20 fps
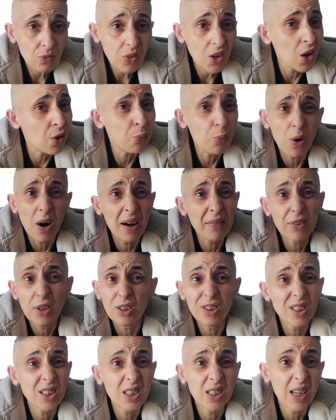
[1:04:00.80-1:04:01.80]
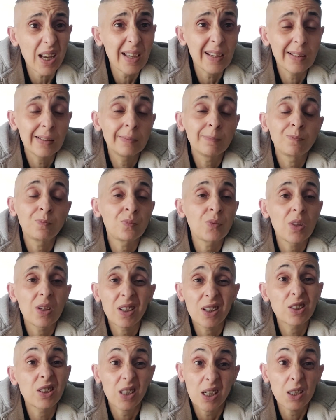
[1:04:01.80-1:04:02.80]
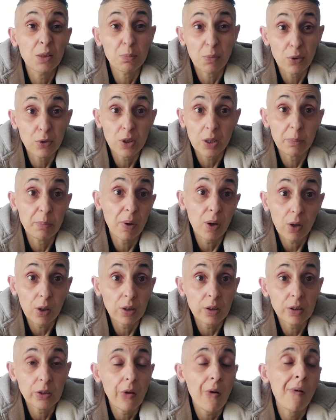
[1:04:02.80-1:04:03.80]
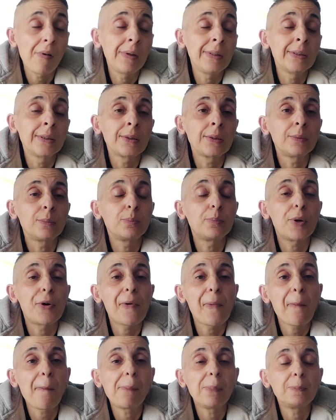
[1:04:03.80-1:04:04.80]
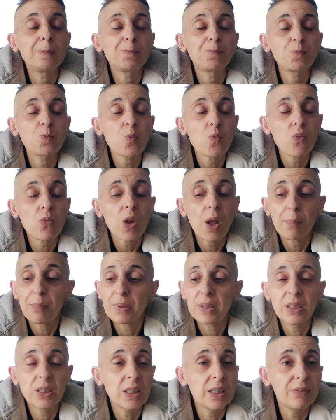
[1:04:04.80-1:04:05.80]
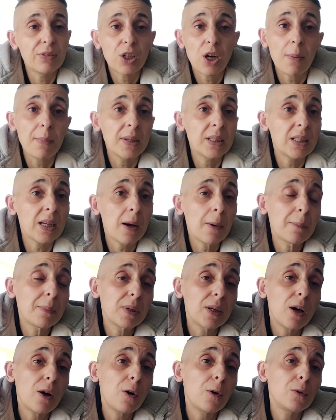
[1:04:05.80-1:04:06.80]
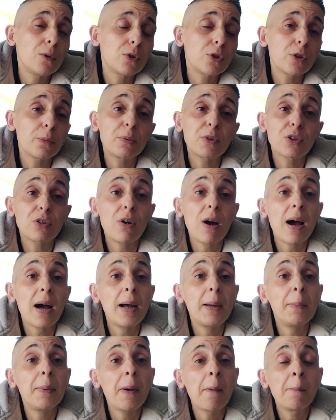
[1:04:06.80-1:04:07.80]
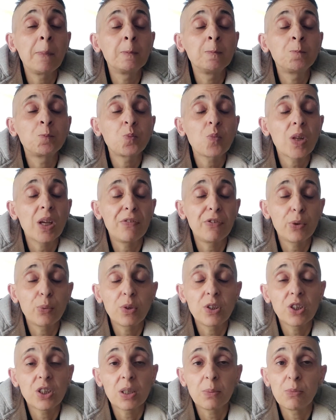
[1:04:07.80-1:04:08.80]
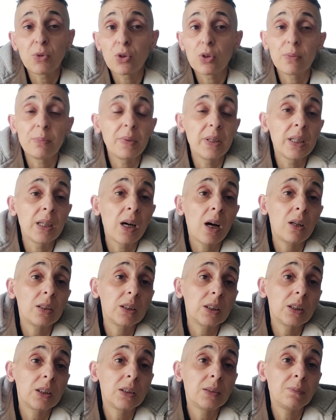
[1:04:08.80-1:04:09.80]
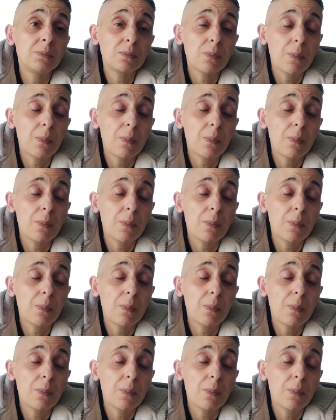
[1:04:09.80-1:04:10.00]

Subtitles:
of what I've got to say, because it is mostly bollocks, but please leave a comment down below. Subscribe if you want to see more of me and Guardian.